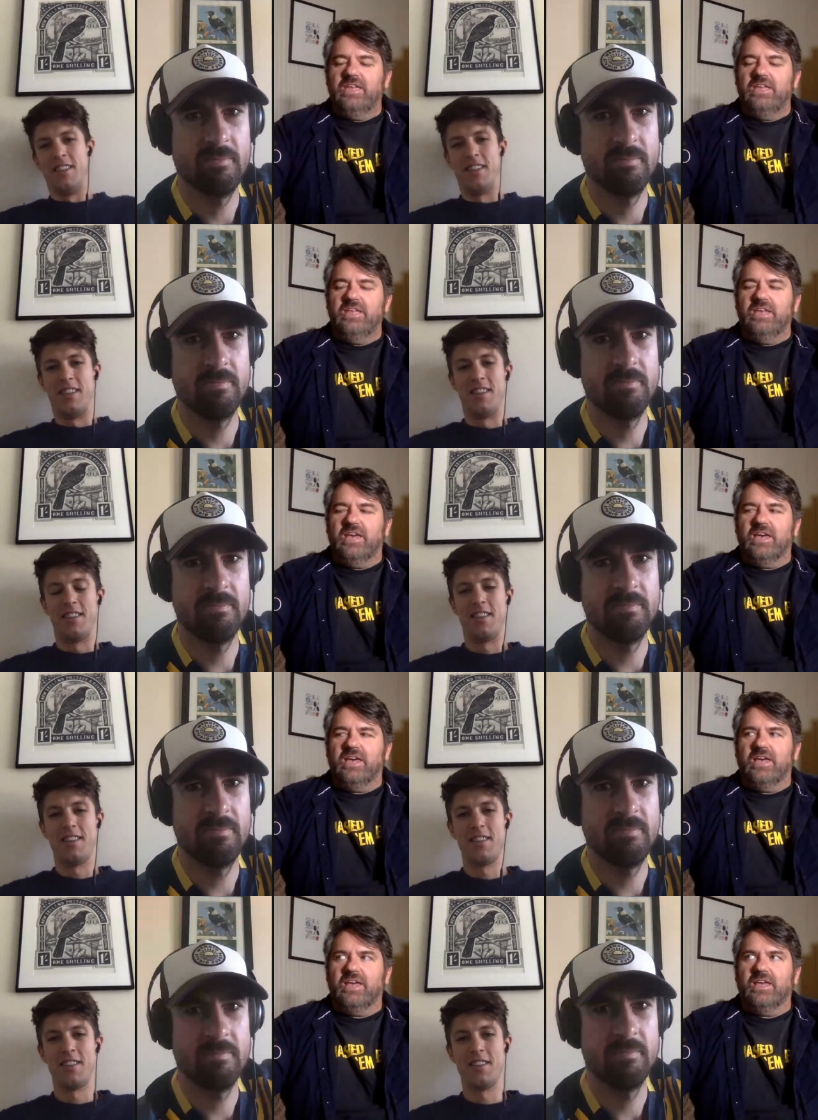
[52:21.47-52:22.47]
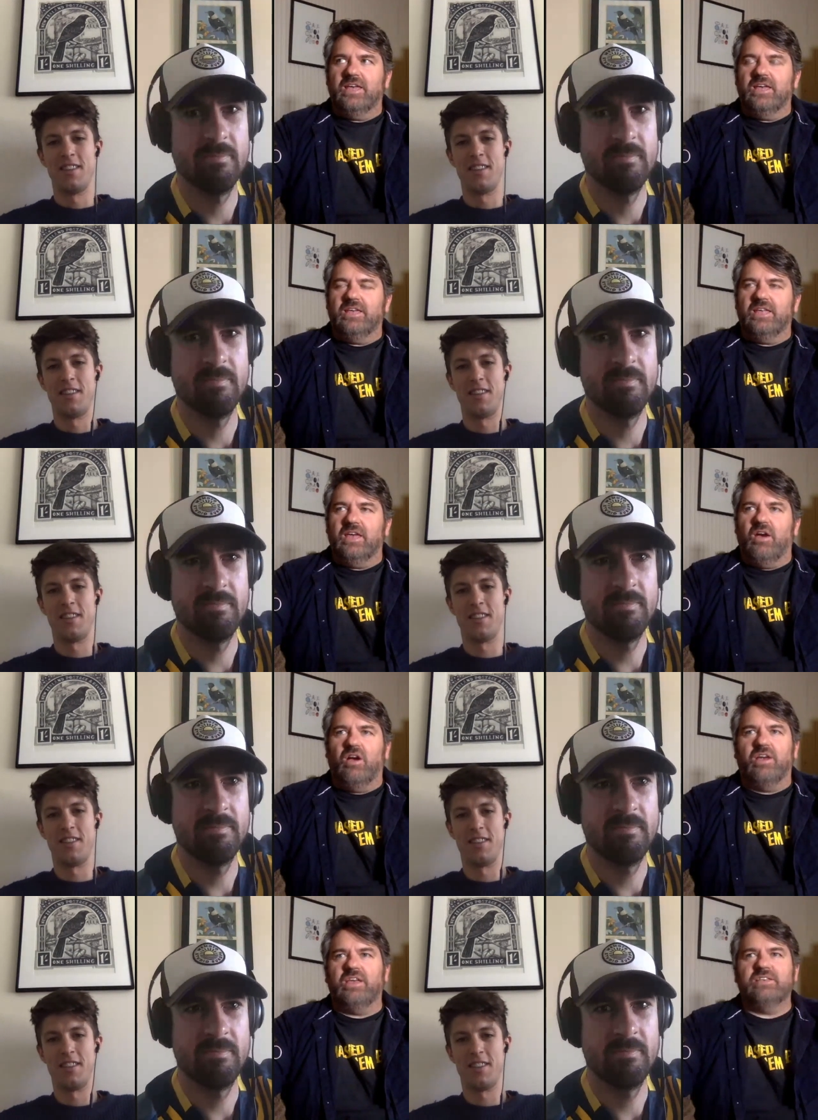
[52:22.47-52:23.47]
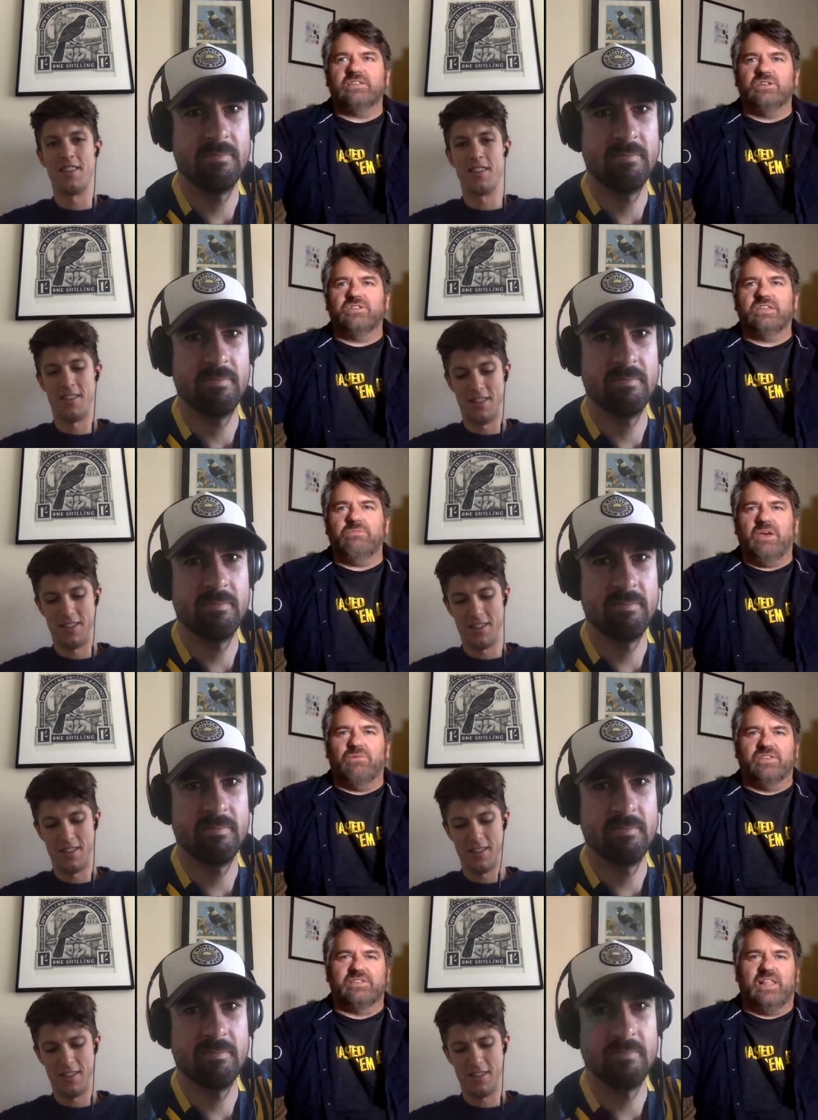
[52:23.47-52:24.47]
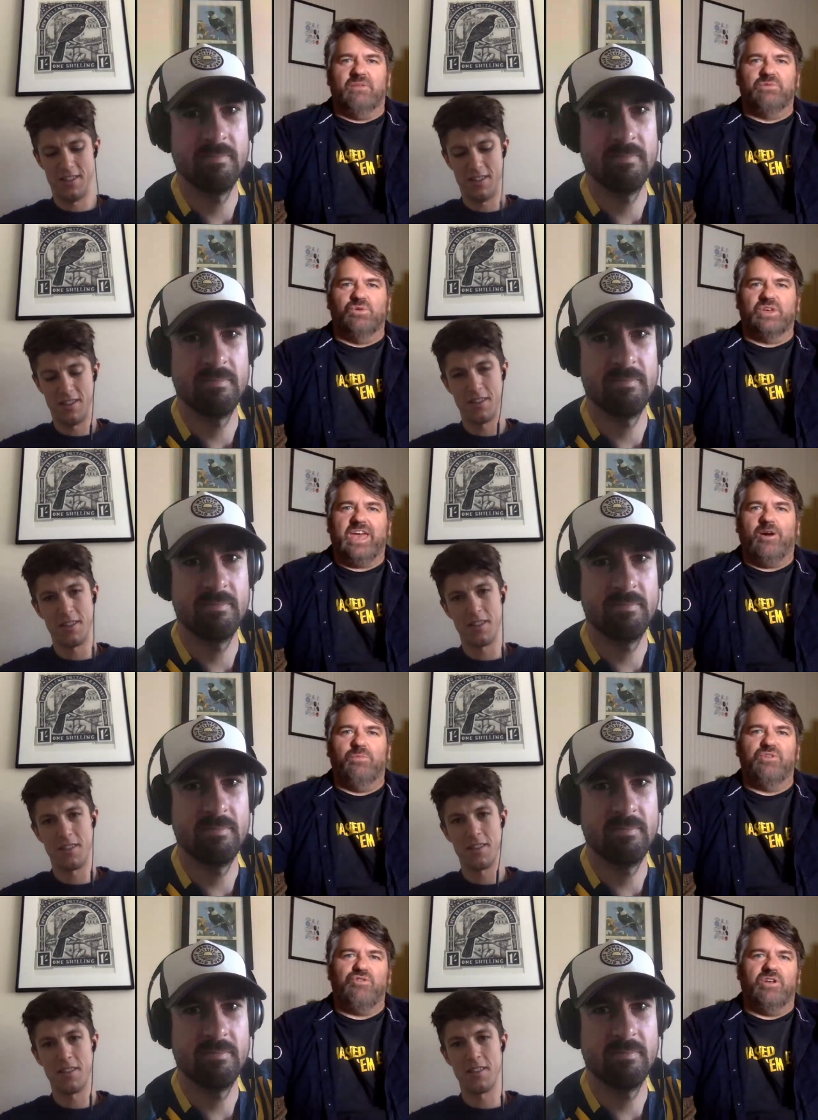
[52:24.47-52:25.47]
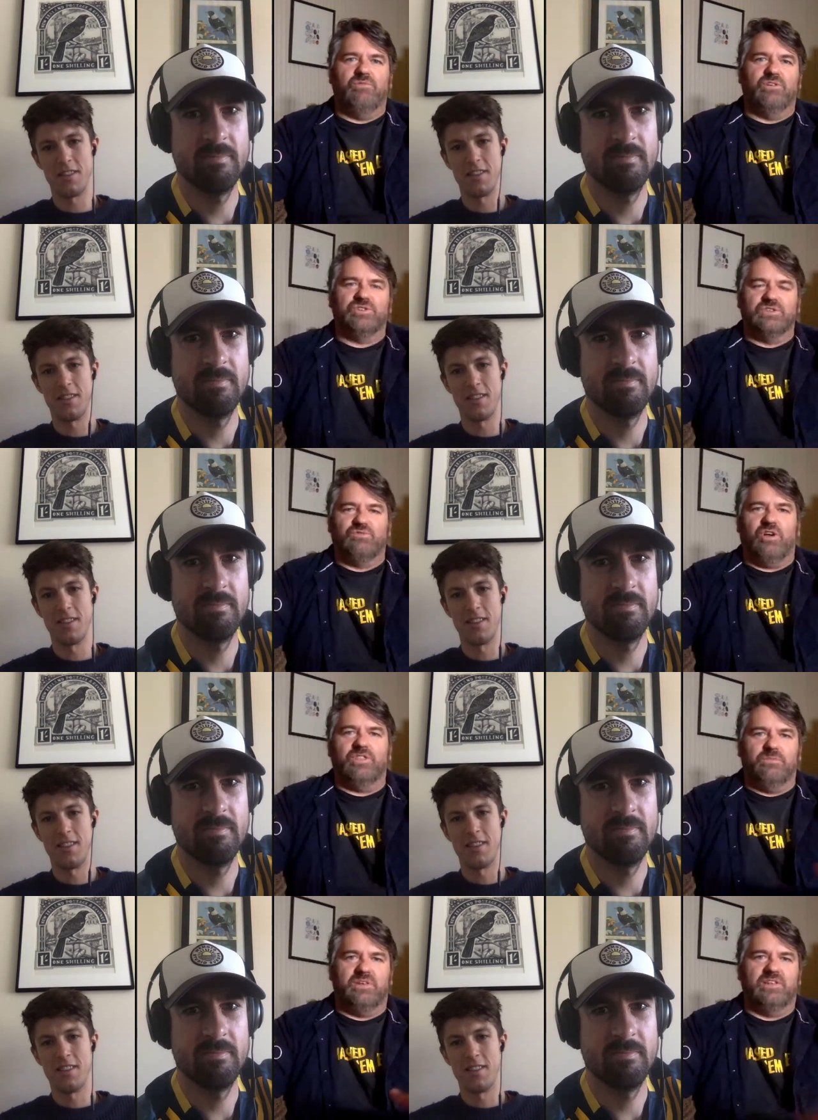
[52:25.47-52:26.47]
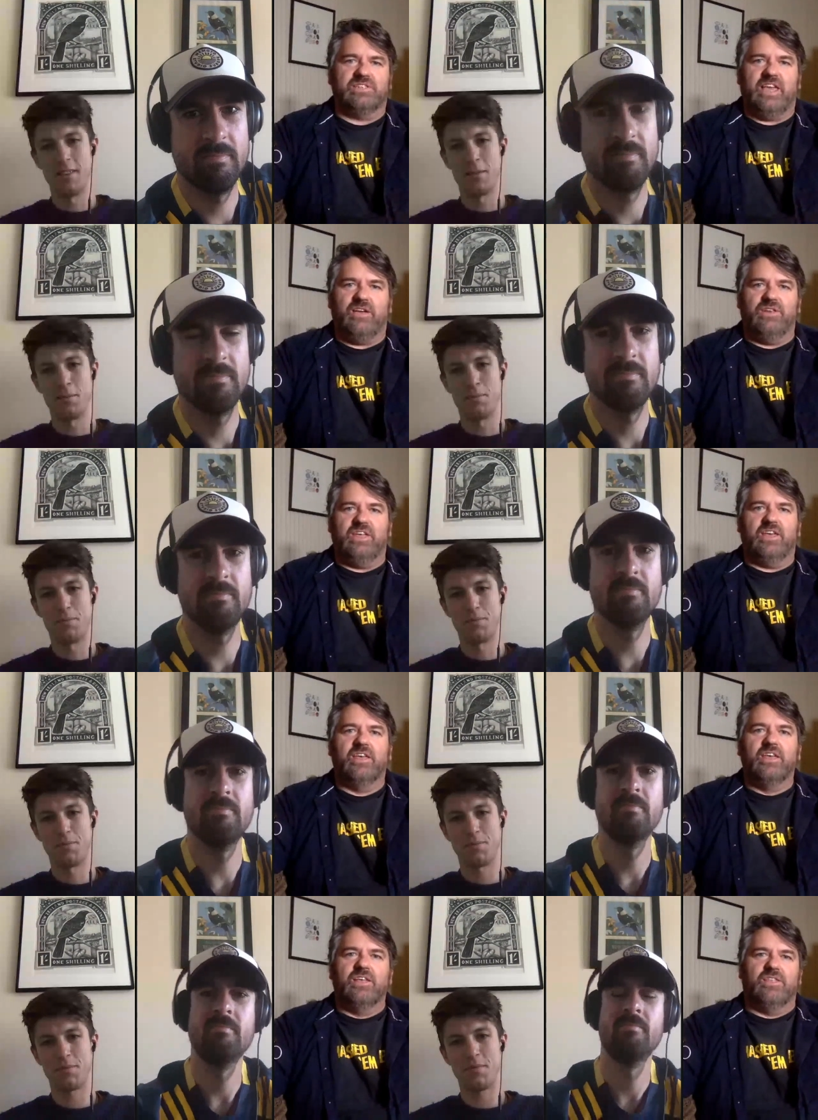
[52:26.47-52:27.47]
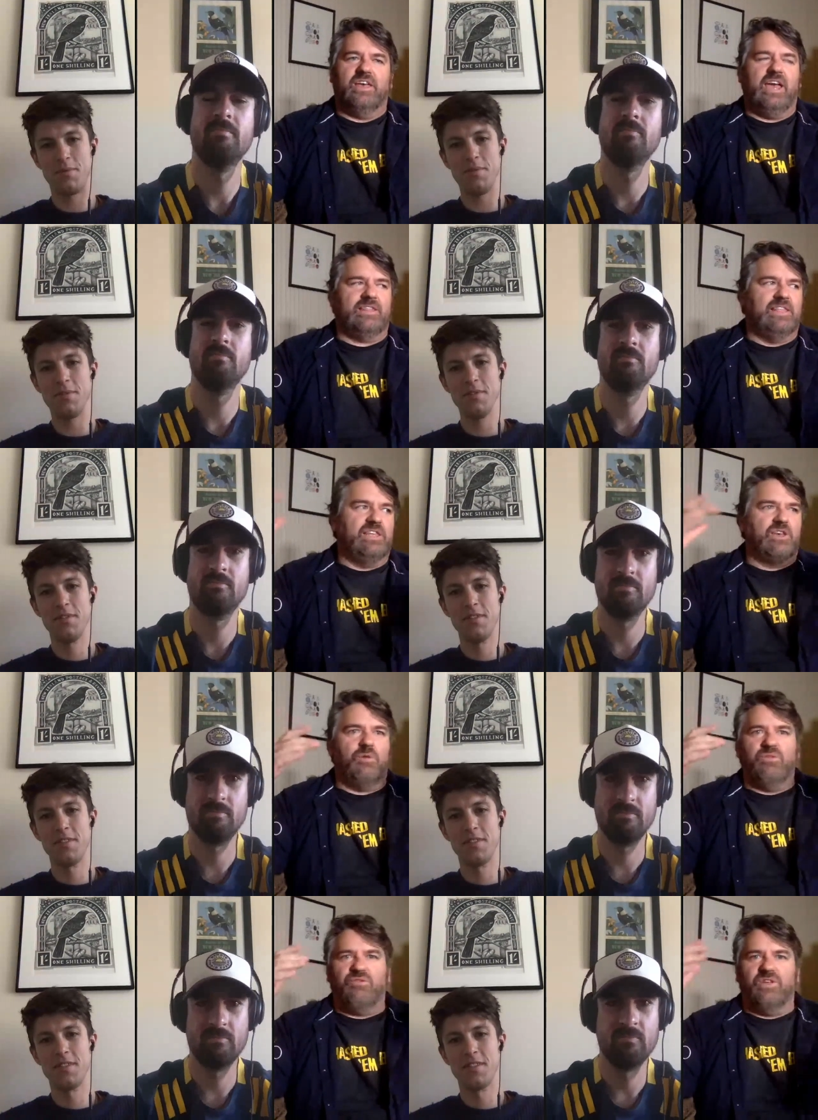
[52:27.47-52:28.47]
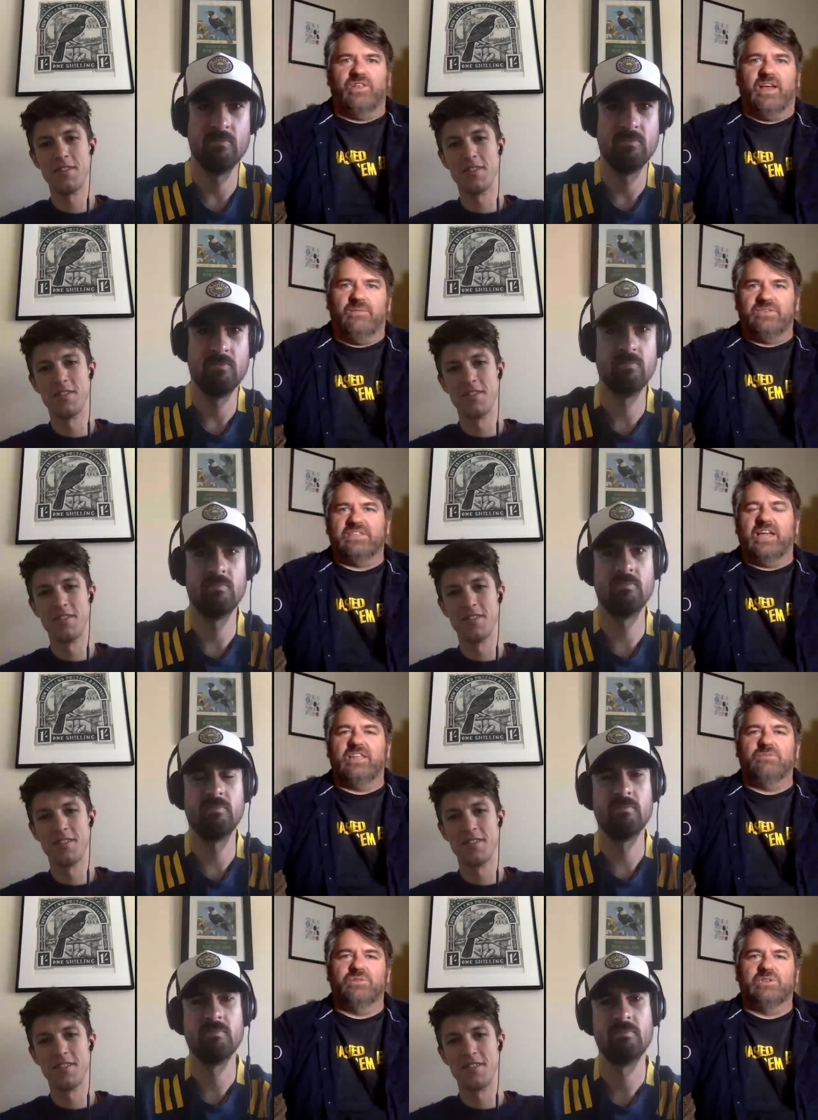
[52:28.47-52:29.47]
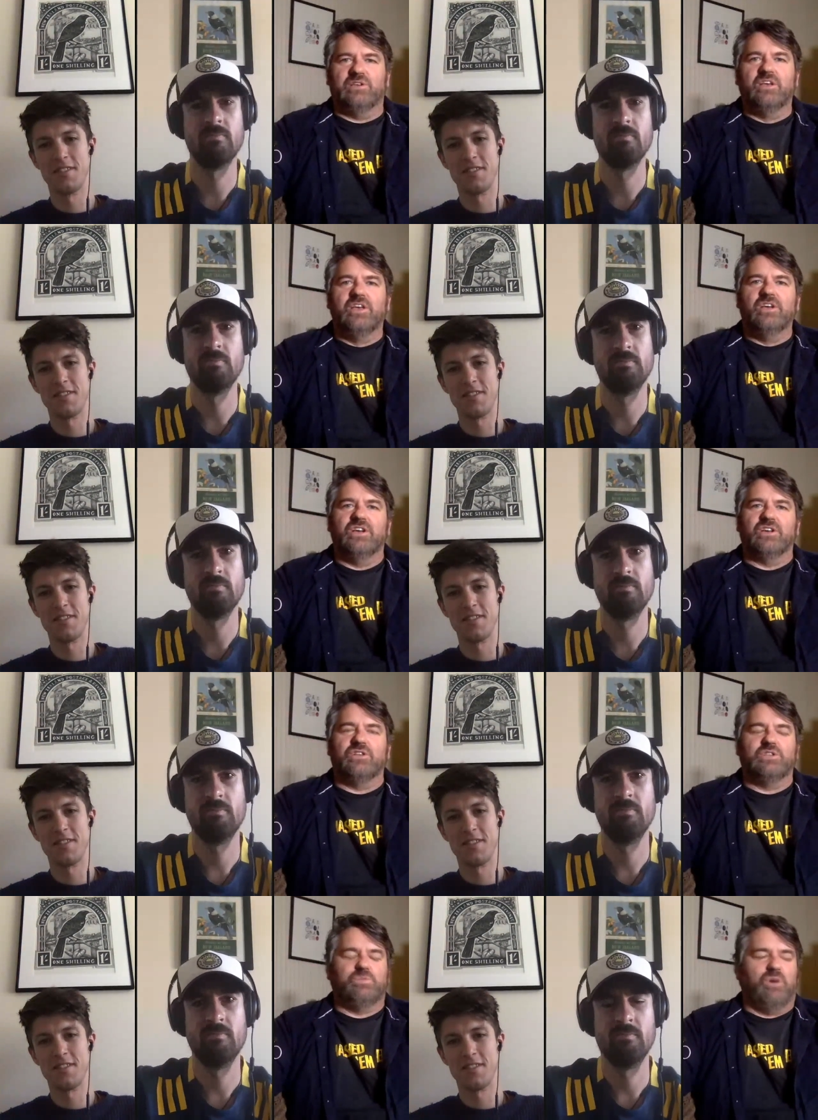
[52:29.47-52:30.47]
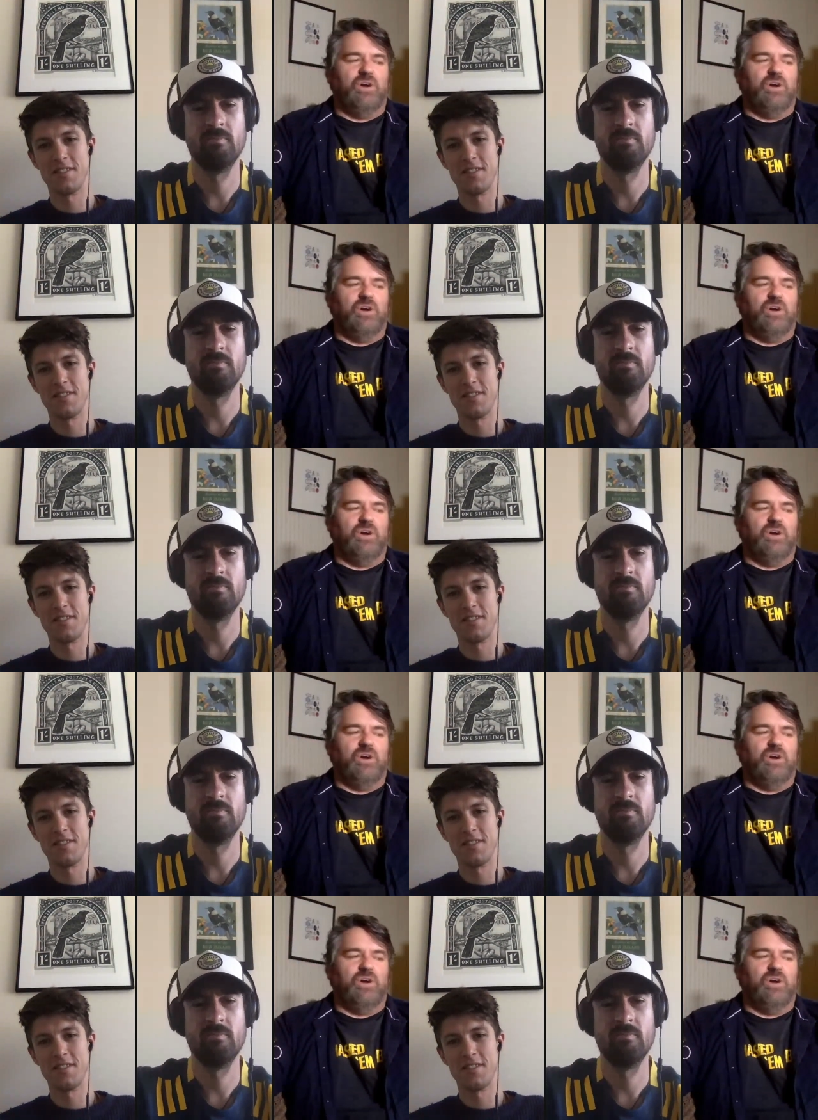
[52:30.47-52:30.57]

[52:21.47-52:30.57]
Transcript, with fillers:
Speaker 1: he uh, yeah, I, he sort of set me up with this club called Cal Madrid, which is right in the middle of town near the Atletico Madrid um, stadium. It was a, a